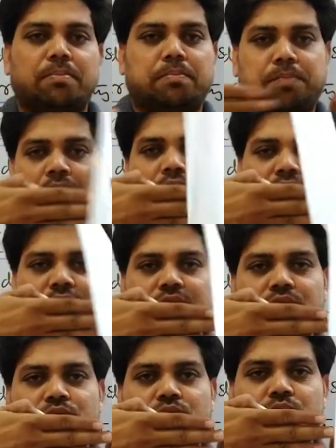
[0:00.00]

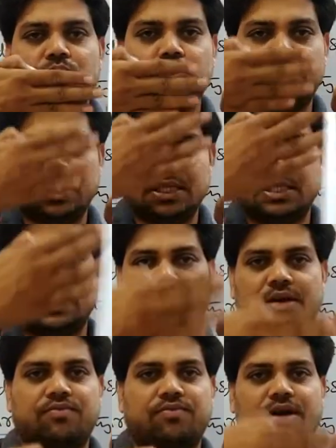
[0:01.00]
passing through this
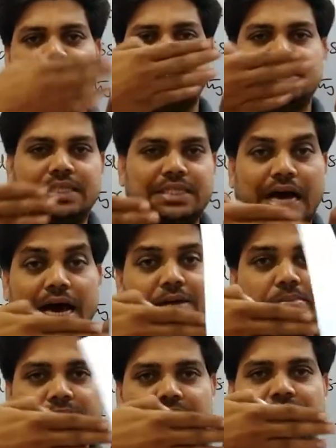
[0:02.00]
surface
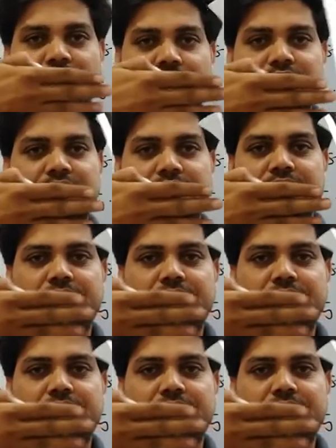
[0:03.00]
normally, you can see,